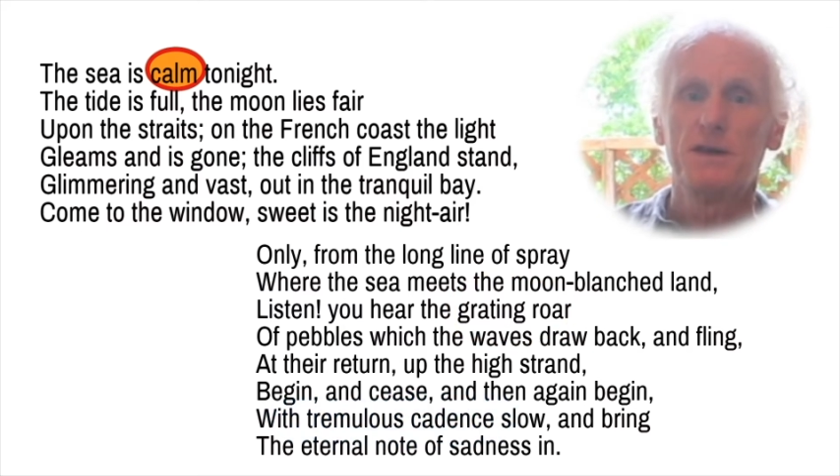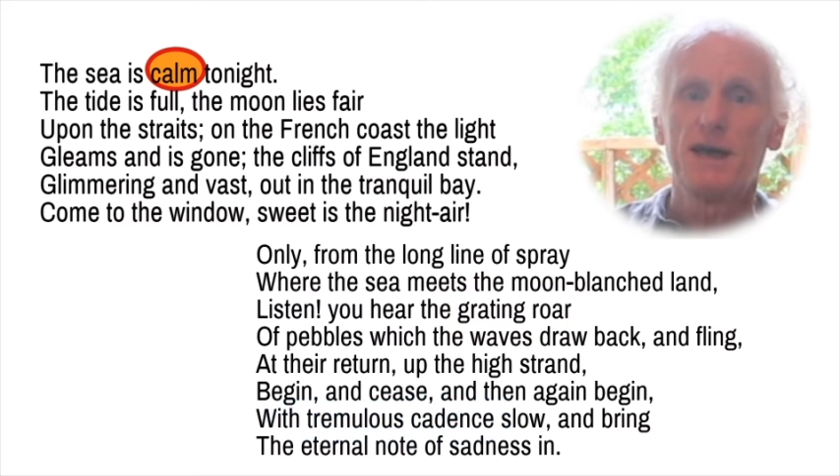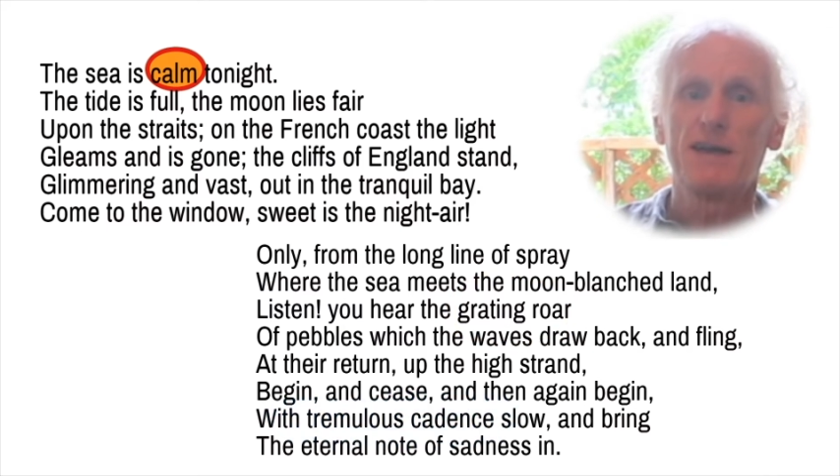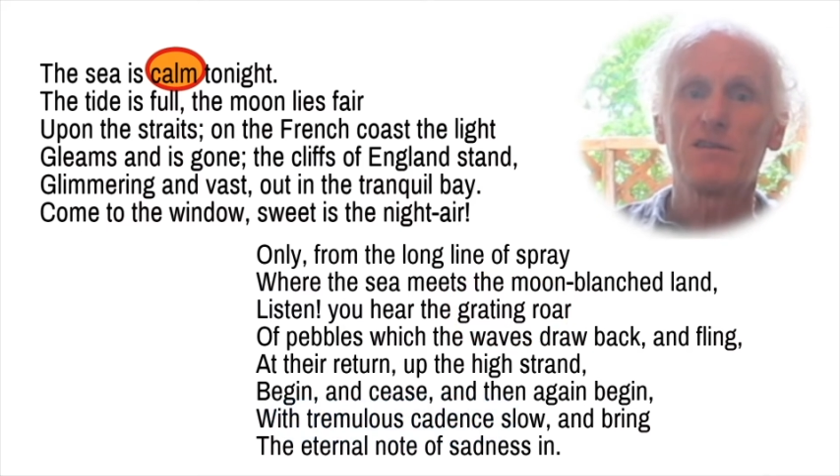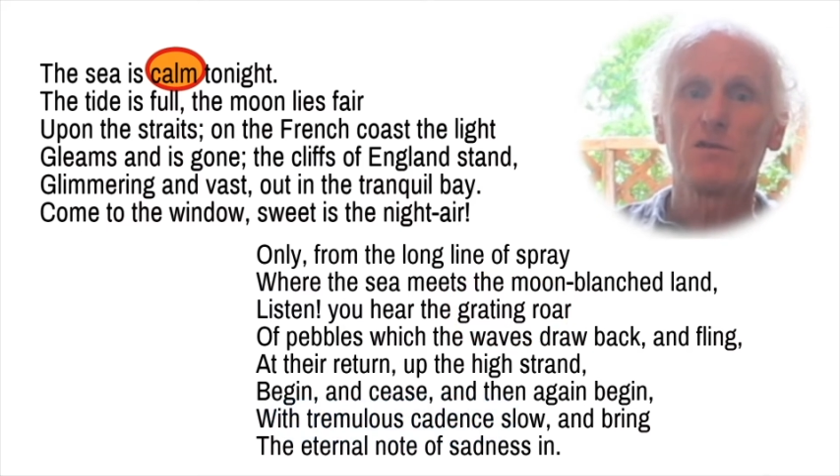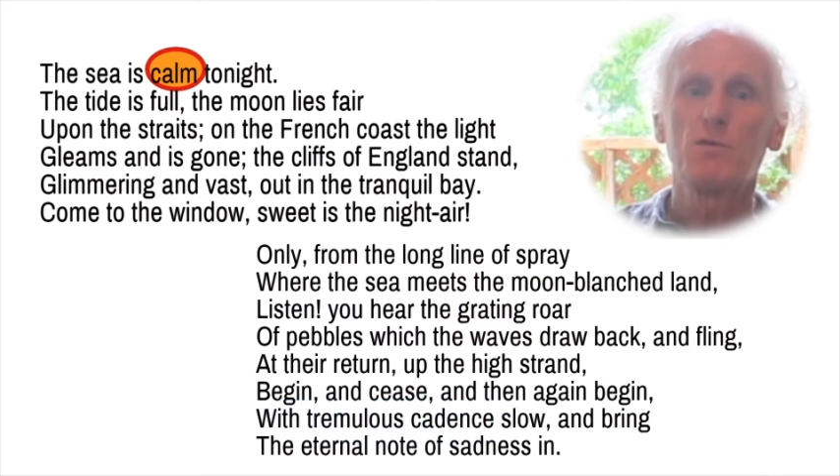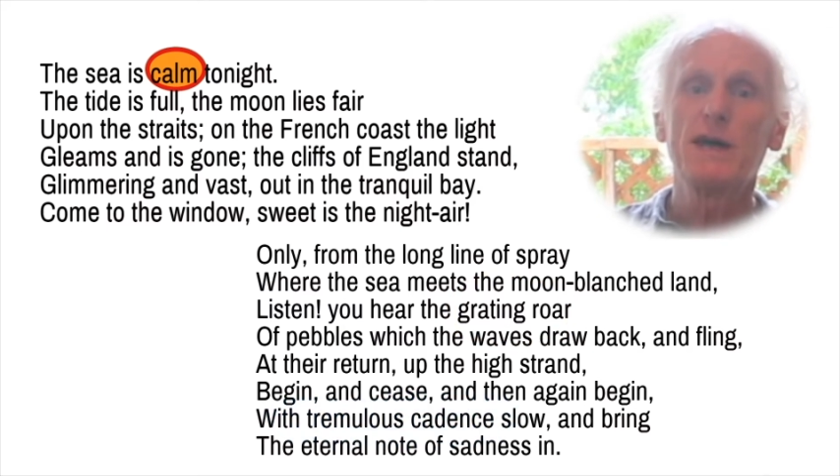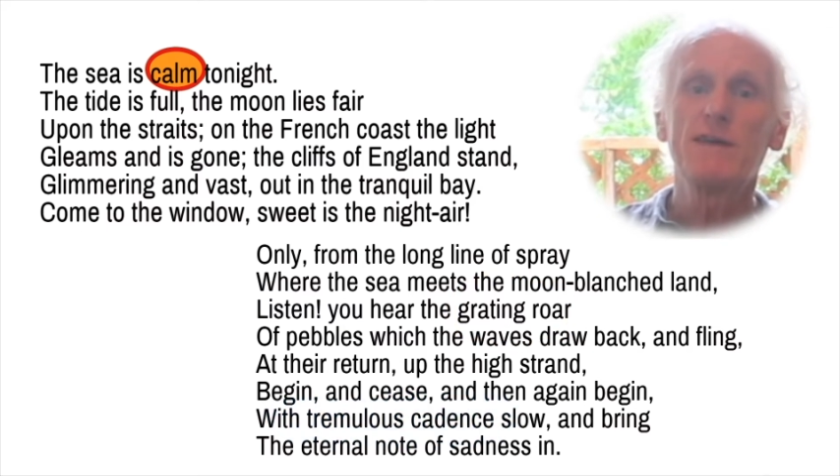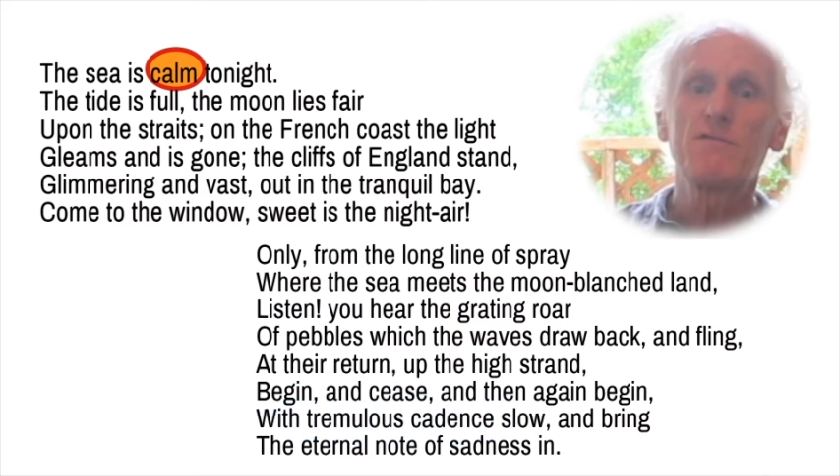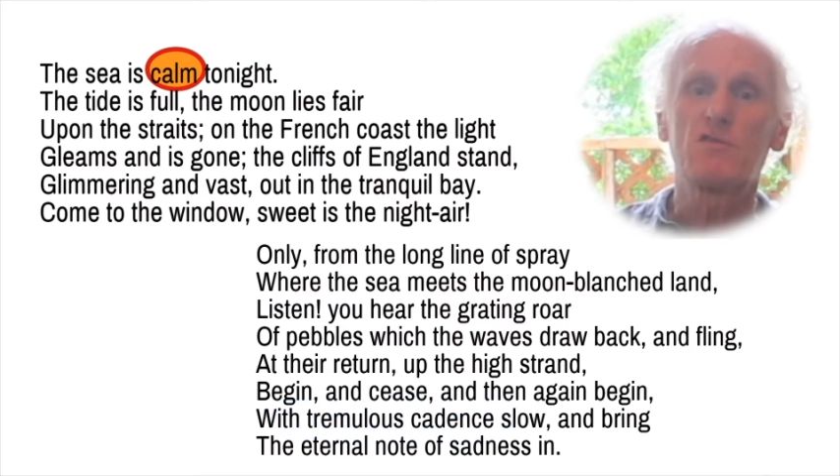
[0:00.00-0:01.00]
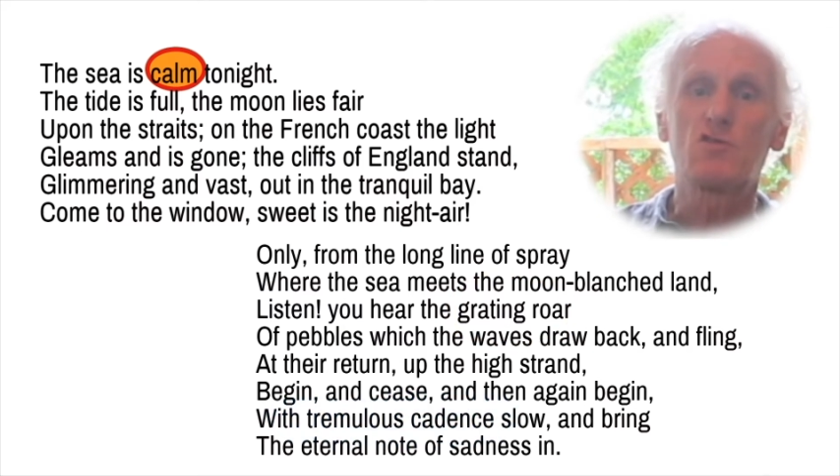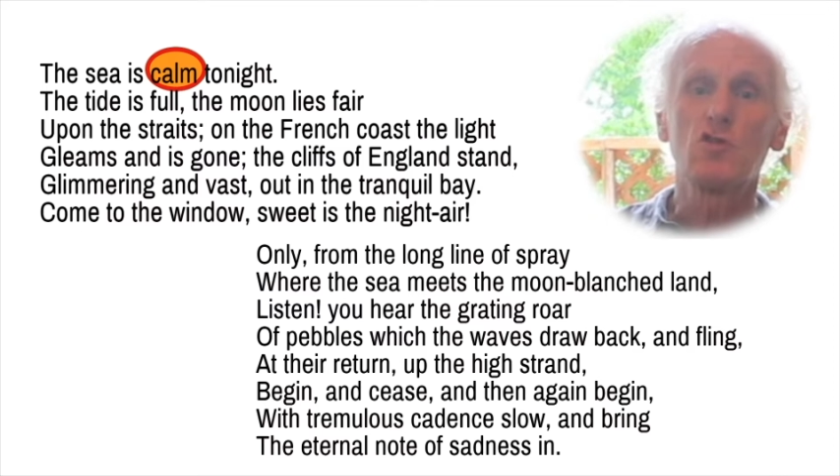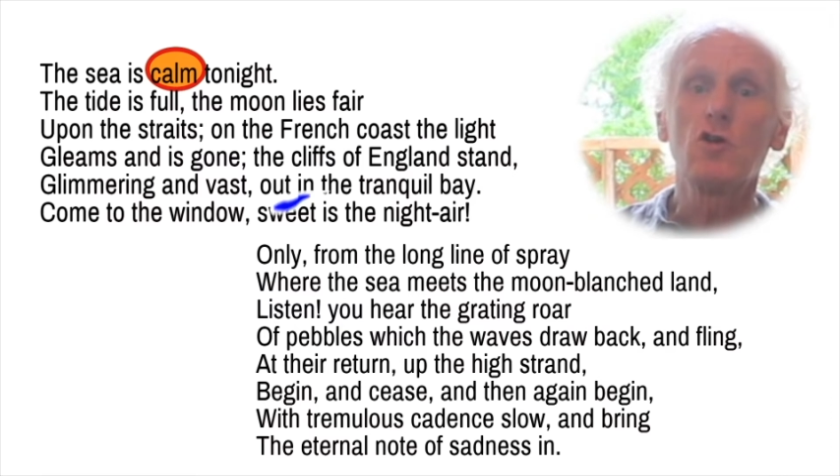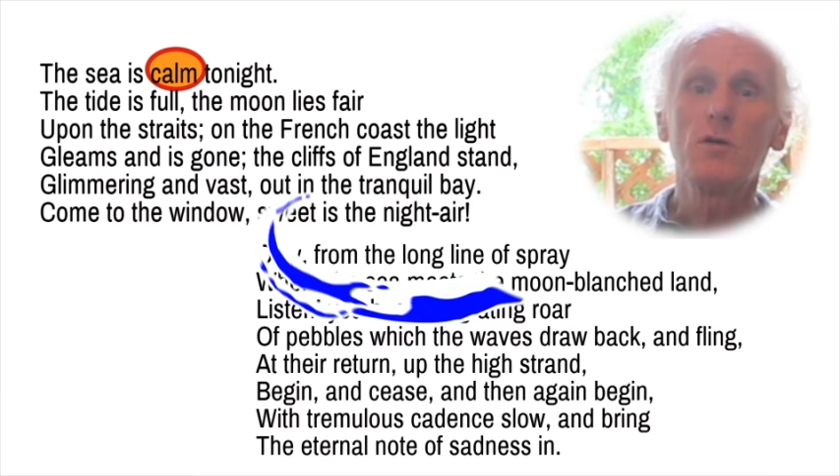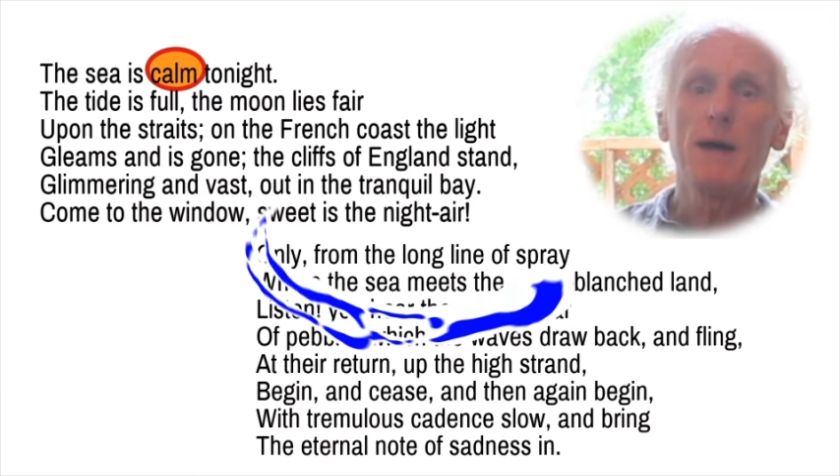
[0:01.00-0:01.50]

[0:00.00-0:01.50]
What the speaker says: as the waves draw